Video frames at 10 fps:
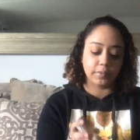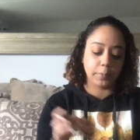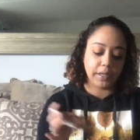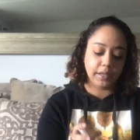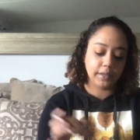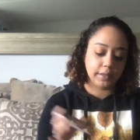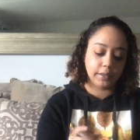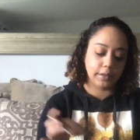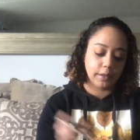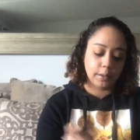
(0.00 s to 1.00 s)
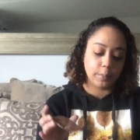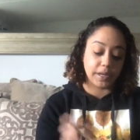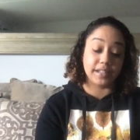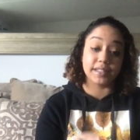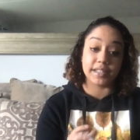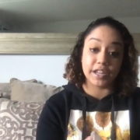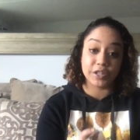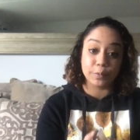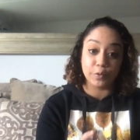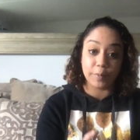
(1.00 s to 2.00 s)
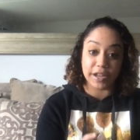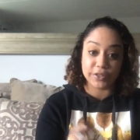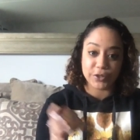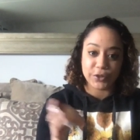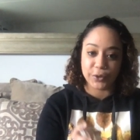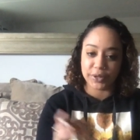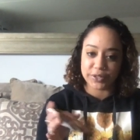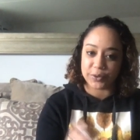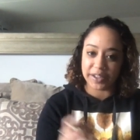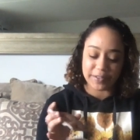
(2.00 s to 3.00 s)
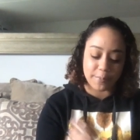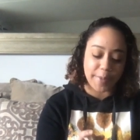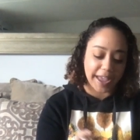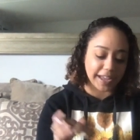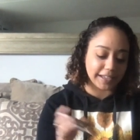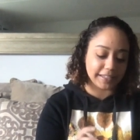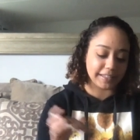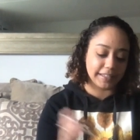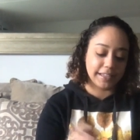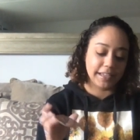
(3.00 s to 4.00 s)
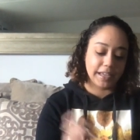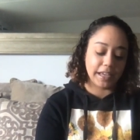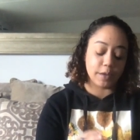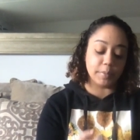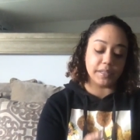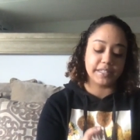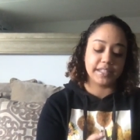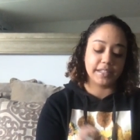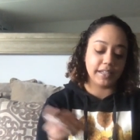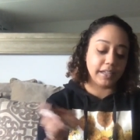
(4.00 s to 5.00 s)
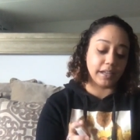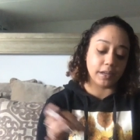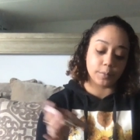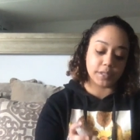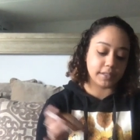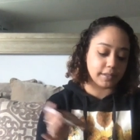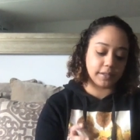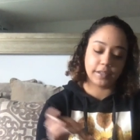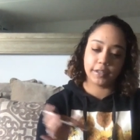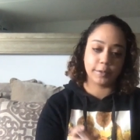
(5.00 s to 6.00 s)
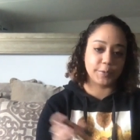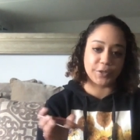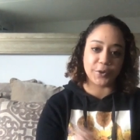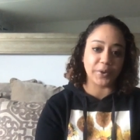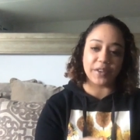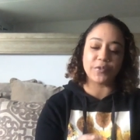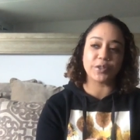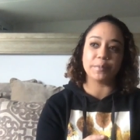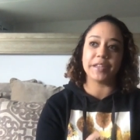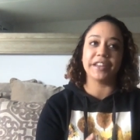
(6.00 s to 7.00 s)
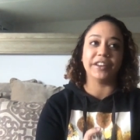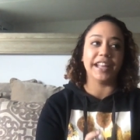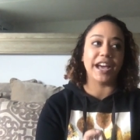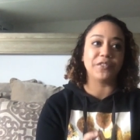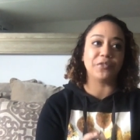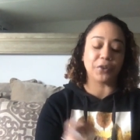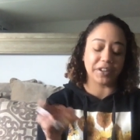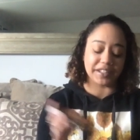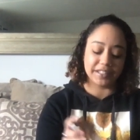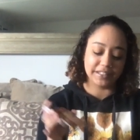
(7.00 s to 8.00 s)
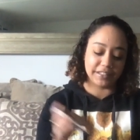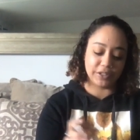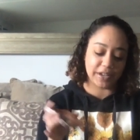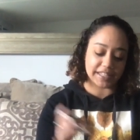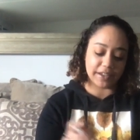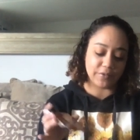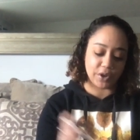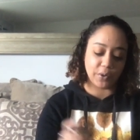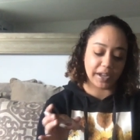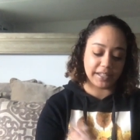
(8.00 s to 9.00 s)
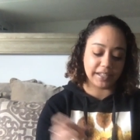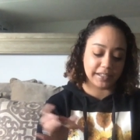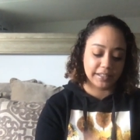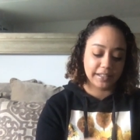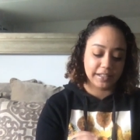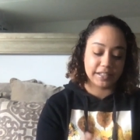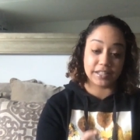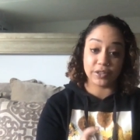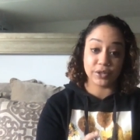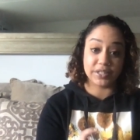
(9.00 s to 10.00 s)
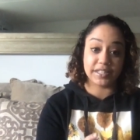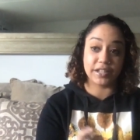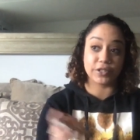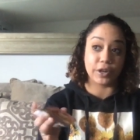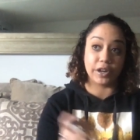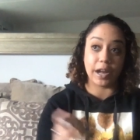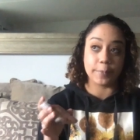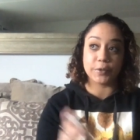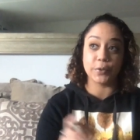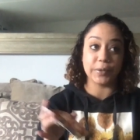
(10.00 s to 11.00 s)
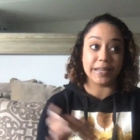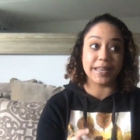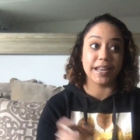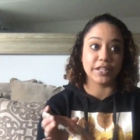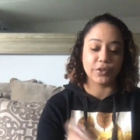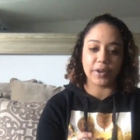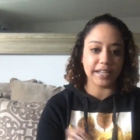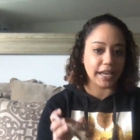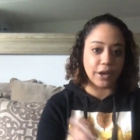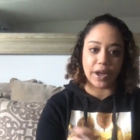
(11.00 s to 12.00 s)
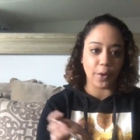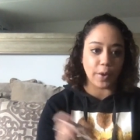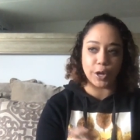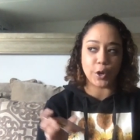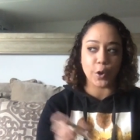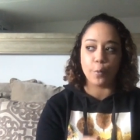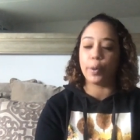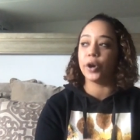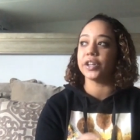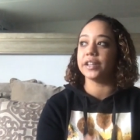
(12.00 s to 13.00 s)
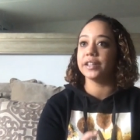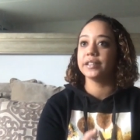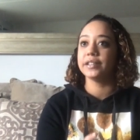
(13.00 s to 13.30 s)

to be, but I decided to move back to New York, so I am back. I am in the city, and I'm just so grateful to be here and out of Florida. You guys have no idea. Southern states are absolutely nuts right now. I want no part in it.